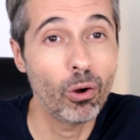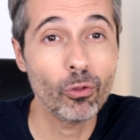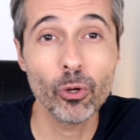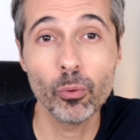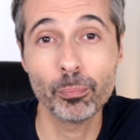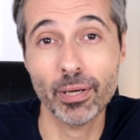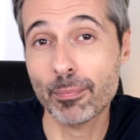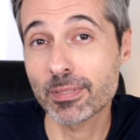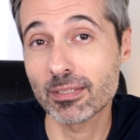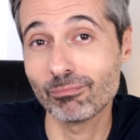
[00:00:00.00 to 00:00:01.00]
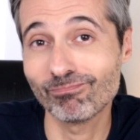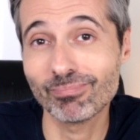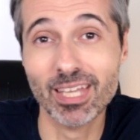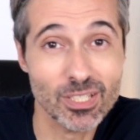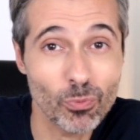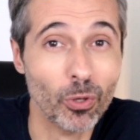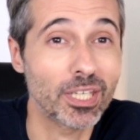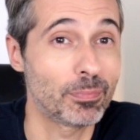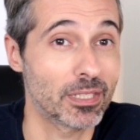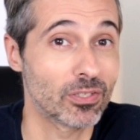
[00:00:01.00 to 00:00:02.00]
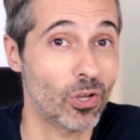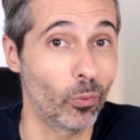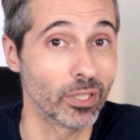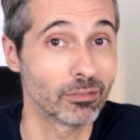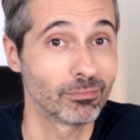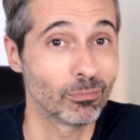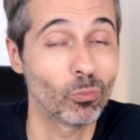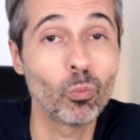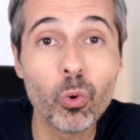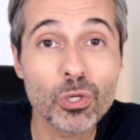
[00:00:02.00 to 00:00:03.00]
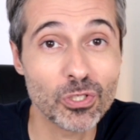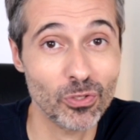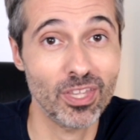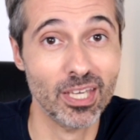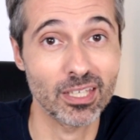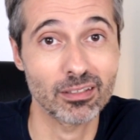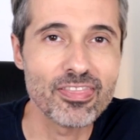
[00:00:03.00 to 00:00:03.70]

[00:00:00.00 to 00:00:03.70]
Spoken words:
although perhaps that is what keeps us going. What do you think?